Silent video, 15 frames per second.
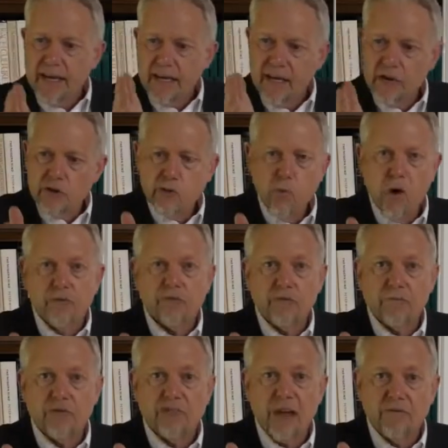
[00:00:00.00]
Here's one from
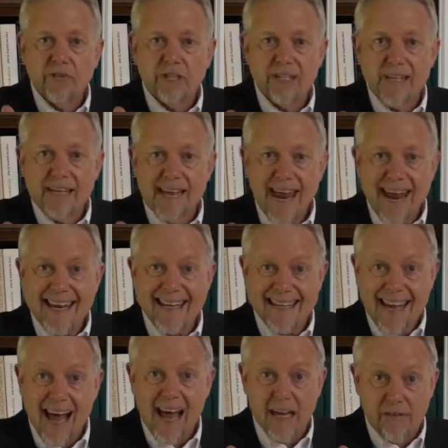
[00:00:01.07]

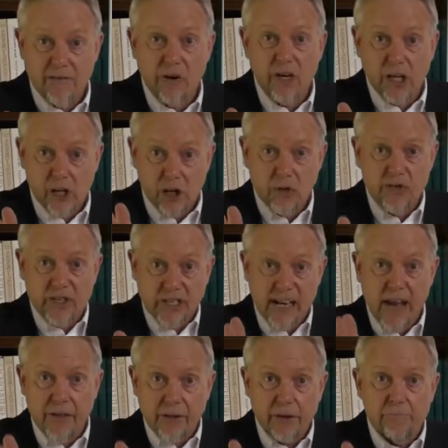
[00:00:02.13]
1789, very close
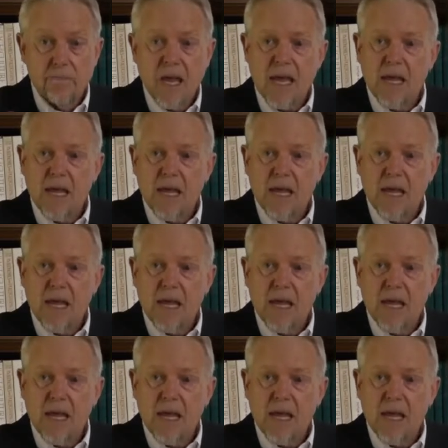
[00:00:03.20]
together.